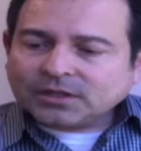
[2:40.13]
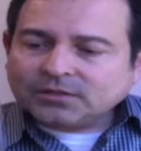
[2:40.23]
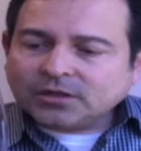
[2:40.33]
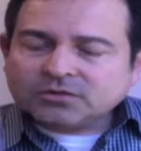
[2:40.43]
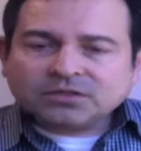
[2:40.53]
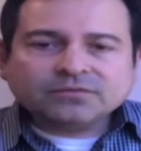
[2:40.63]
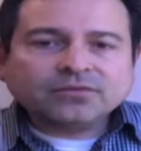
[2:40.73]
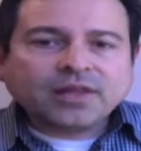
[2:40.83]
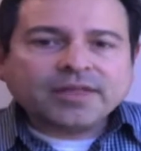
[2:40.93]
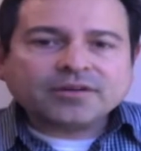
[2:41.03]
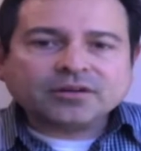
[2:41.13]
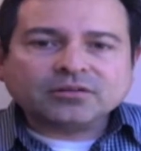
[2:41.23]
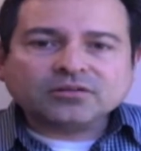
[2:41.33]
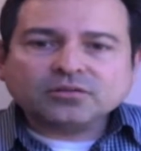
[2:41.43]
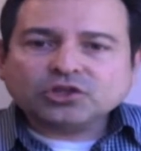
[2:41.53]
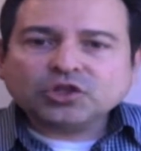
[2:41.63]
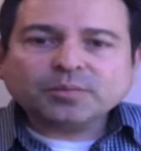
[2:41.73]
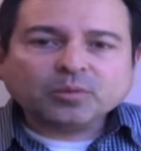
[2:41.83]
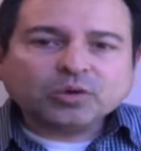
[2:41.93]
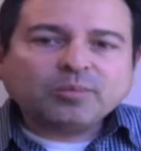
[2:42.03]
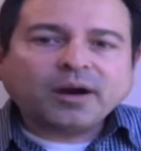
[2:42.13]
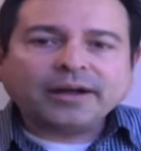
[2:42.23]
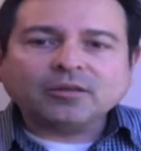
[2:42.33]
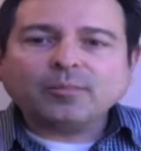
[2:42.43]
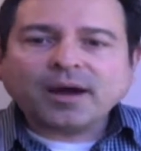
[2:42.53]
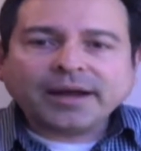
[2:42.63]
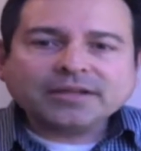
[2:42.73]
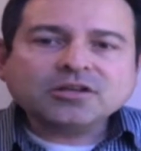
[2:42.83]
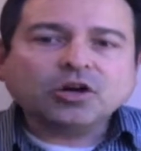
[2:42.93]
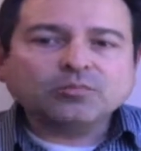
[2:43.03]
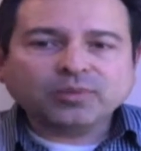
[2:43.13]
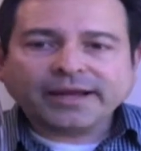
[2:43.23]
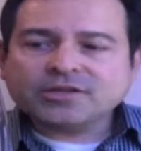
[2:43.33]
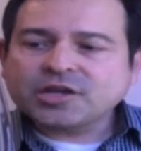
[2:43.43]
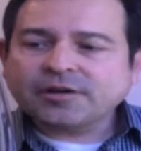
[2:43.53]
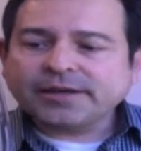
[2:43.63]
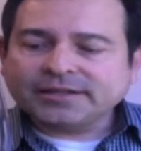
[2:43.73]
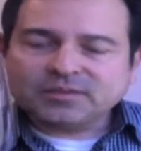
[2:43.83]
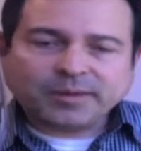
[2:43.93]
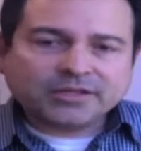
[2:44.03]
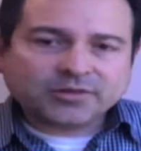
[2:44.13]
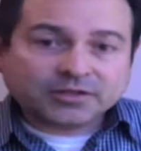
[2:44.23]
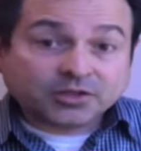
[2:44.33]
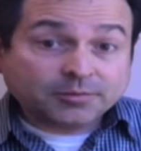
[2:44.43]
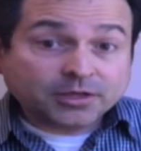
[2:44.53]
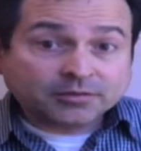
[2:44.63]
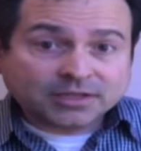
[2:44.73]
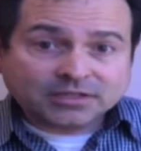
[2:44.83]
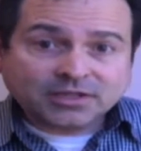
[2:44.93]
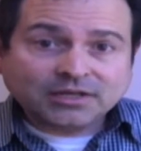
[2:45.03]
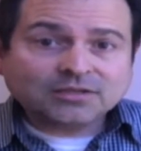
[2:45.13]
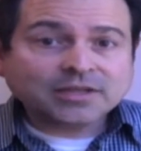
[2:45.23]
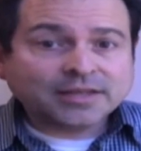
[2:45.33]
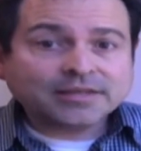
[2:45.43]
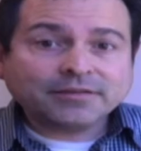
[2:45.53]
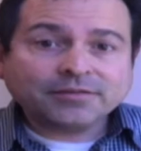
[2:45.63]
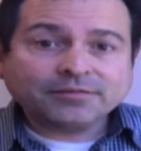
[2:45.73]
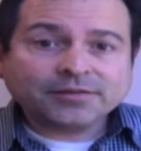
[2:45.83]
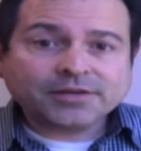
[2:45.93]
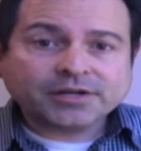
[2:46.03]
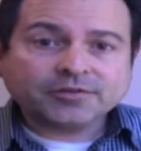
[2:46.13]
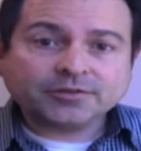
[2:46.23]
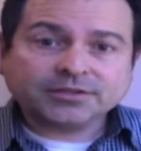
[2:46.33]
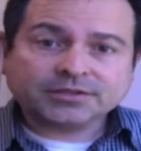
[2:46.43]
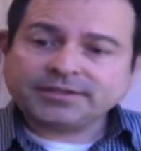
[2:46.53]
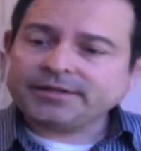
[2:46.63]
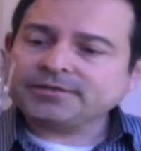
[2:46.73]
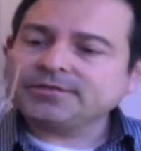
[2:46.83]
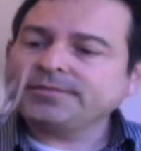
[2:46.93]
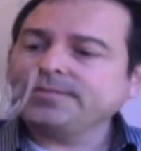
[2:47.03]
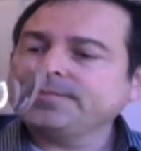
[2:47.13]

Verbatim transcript: notes of leather, juniper wood pile, pine cone, black cherry, and spice rack. So here we go, I'll take a taste and give the flavor characteristics next.